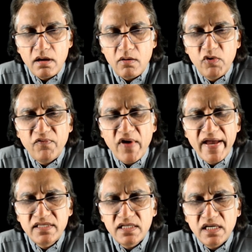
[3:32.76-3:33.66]
We
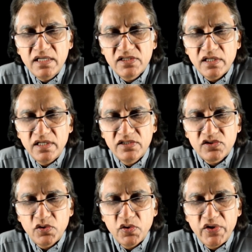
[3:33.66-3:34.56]
find his
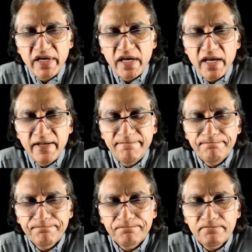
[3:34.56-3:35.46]
story
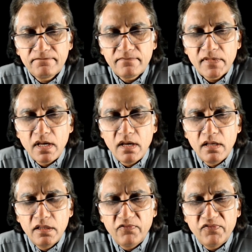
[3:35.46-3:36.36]
in
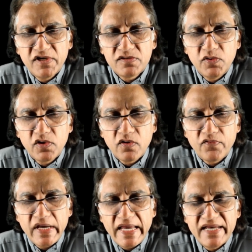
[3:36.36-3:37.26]
the first book
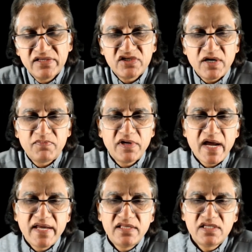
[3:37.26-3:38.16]
of Kings, chapter
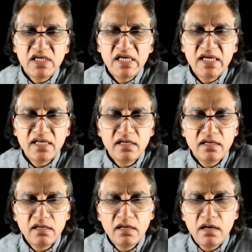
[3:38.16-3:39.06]

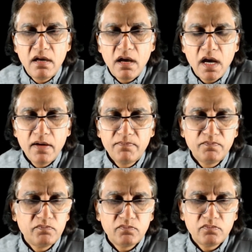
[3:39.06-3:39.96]

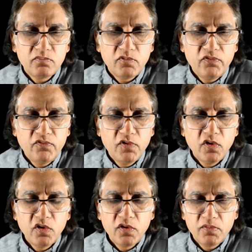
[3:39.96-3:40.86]
19.
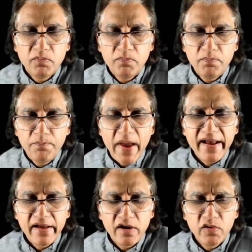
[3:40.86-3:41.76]
For
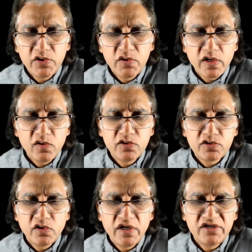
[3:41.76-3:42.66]
background, you can
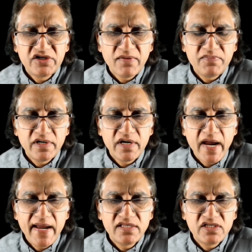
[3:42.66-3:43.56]
also read chapter
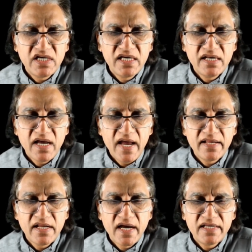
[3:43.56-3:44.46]
18
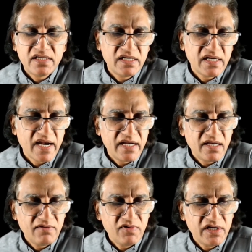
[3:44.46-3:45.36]
and 19 and
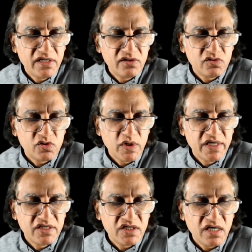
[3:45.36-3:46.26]
even into
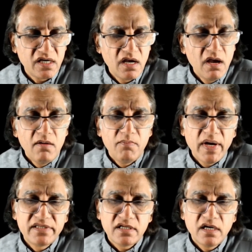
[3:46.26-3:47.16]
20.
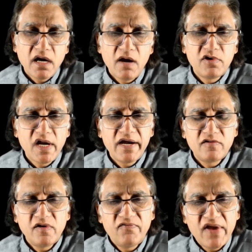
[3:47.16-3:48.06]
But I would like
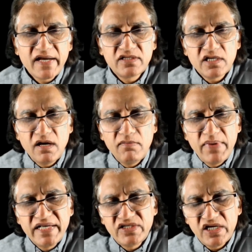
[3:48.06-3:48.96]
to reflect
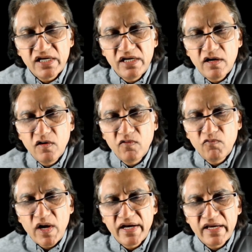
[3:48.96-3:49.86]
basically on
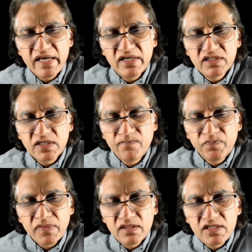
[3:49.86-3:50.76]
1 Kings,
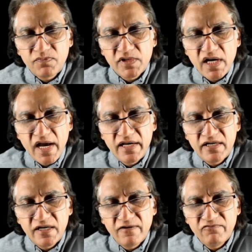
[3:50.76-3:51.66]
chapter
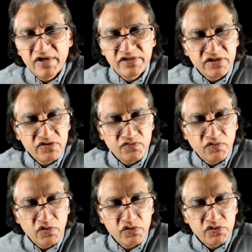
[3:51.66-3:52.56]
19, verses
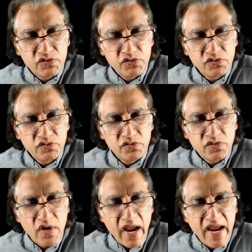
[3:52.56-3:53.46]
4
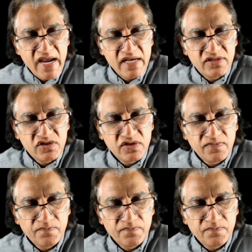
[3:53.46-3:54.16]
to 8.